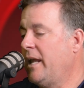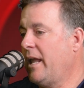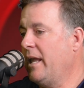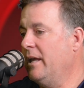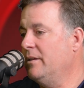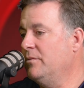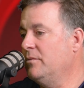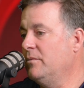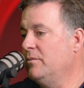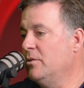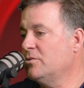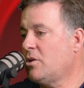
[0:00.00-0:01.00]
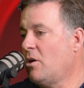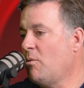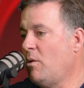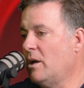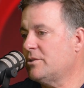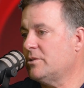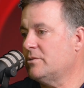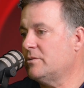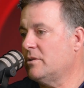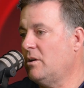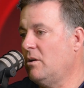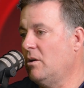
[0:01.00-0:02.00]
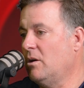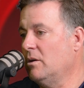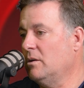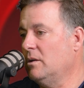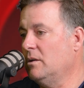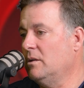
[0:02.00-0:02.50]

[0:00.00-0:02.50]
And those car washes are